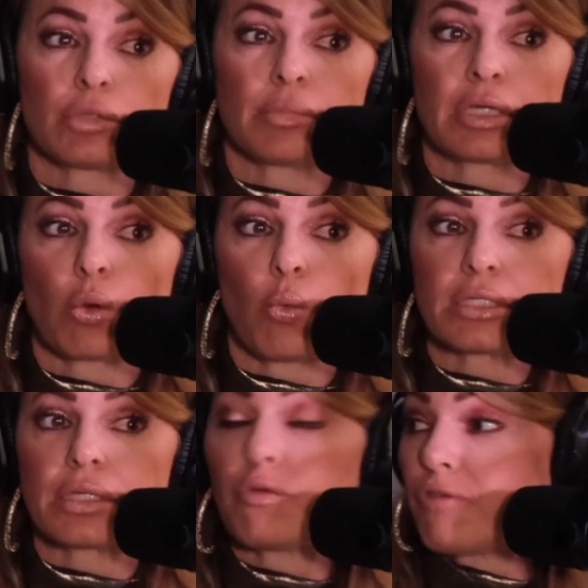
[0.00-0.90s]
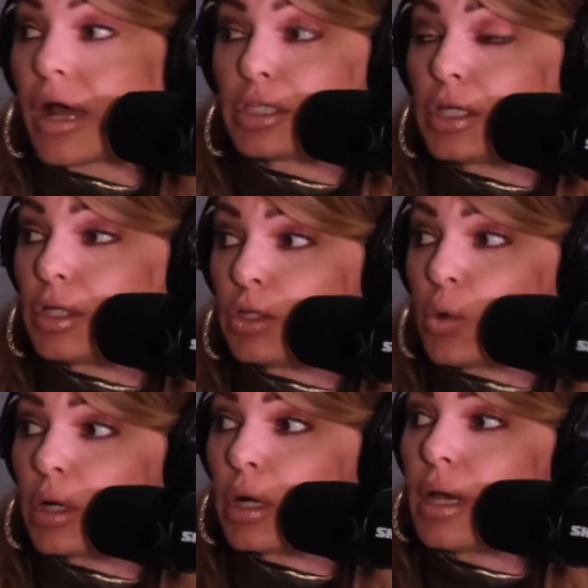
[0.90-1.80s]
because it wasn't affecting
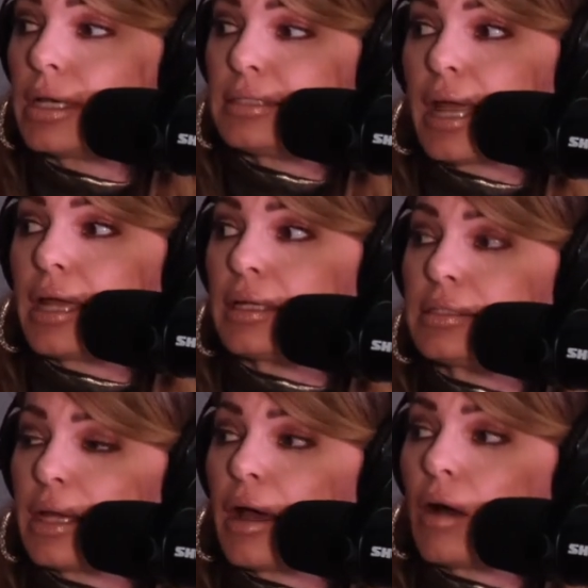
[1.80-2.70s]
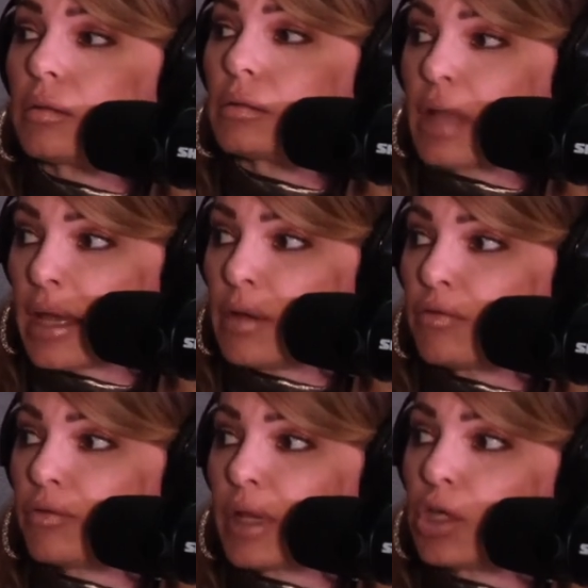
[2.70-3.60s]
your day in and day out
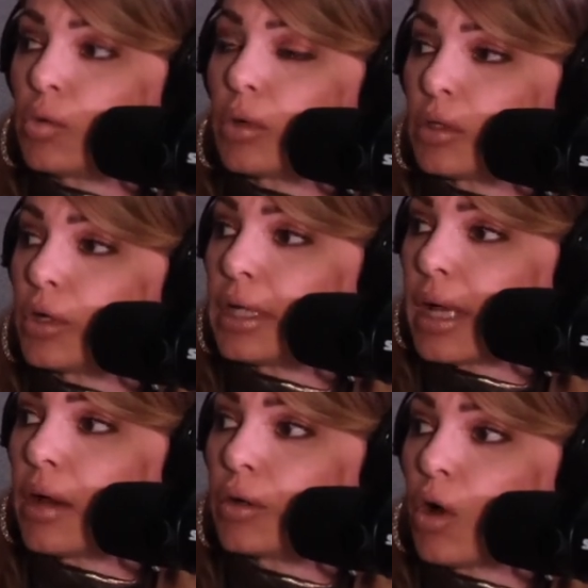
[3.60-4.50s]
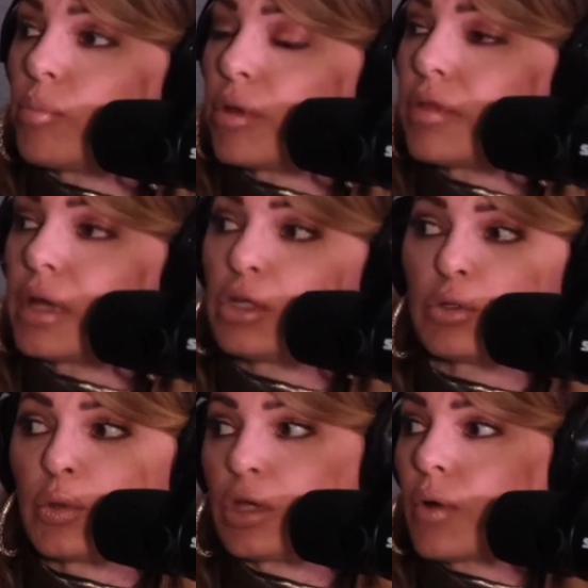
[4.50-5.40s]
life. Like, you were learning how to cope with it and you were
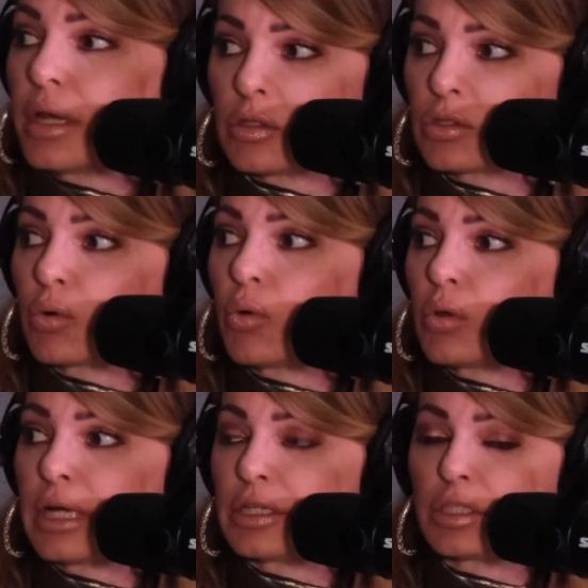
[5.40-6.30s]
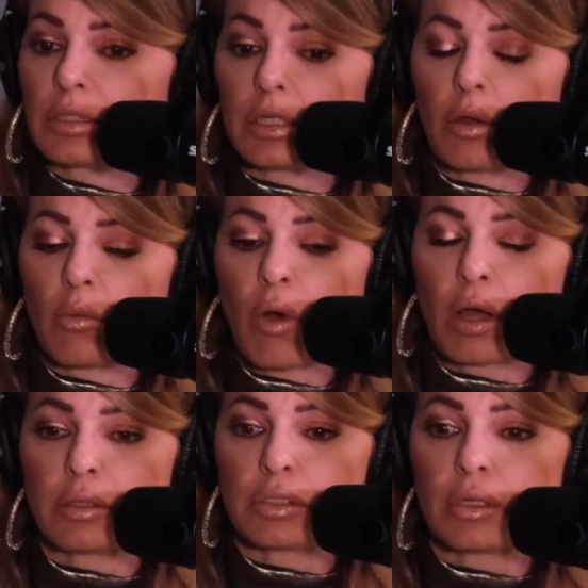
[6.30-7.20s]
doing great in school. And I just didn't
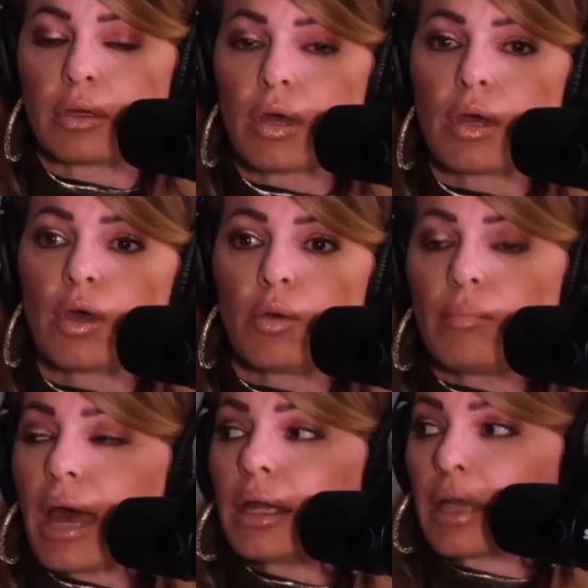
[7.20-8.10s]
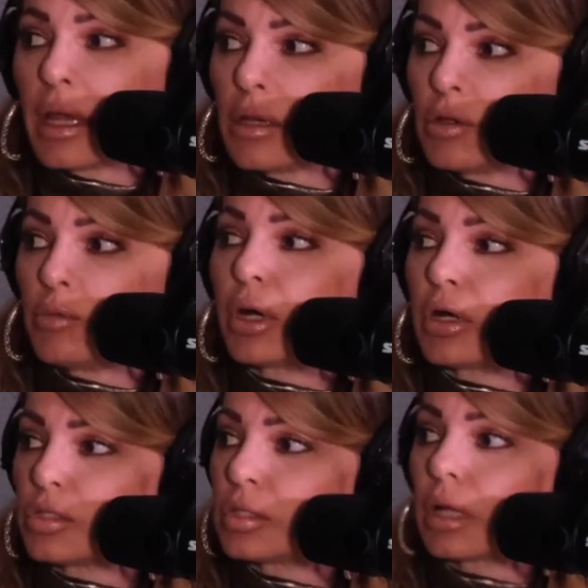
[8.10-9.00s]
want to medicate you
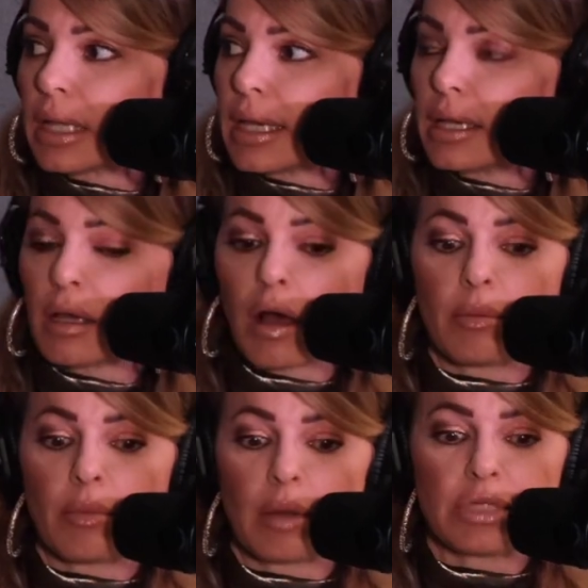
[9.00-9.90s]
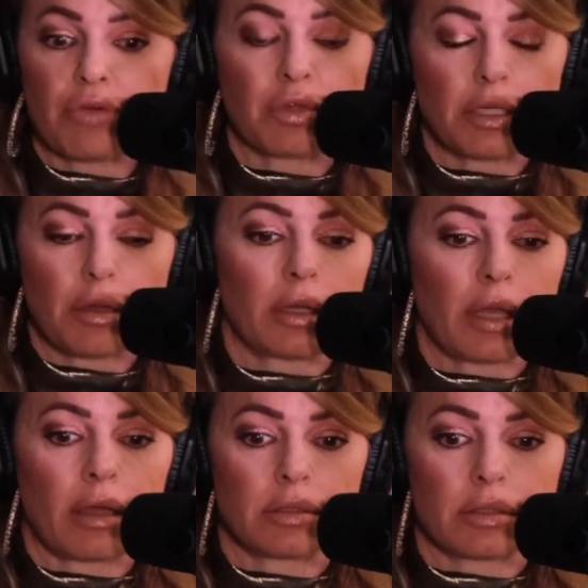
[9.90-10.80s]
personally. I'm definitely not
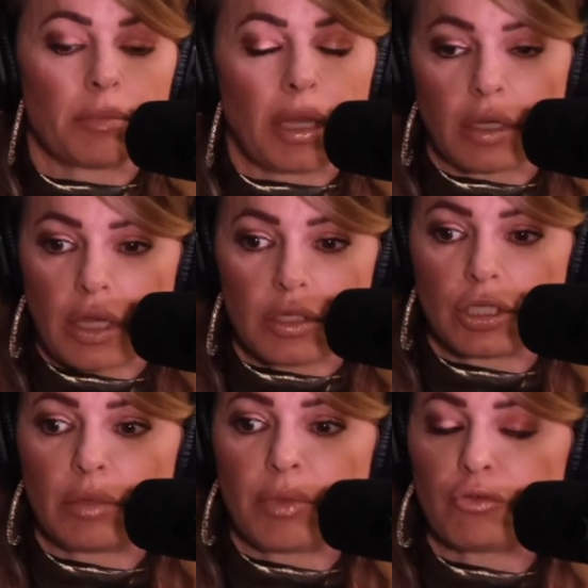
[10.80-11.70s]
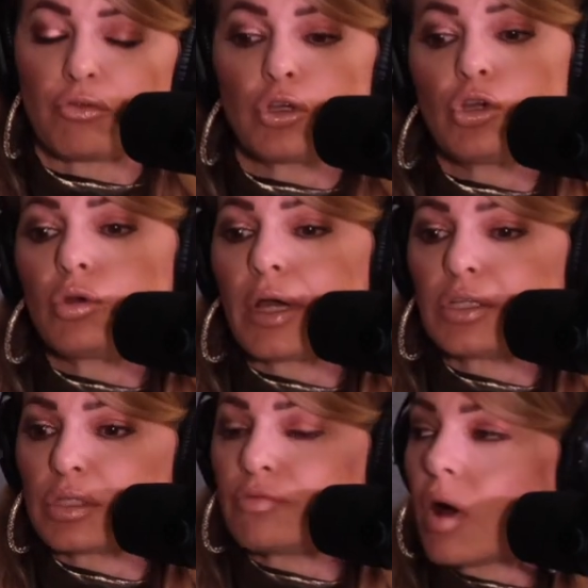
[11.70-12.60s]
against medication, but for you, I
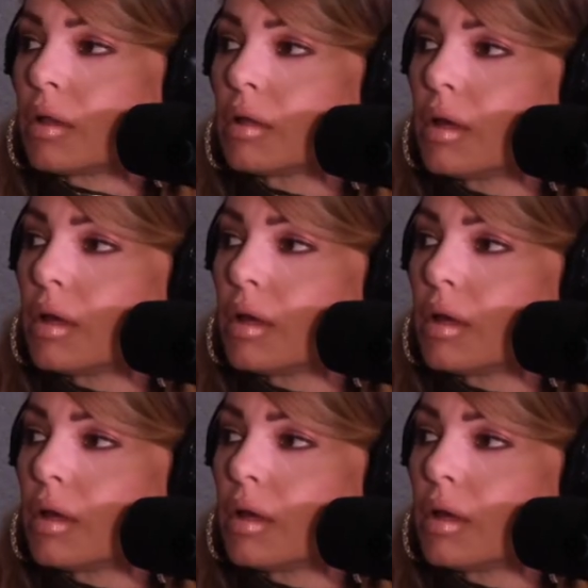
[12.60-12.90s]
just felt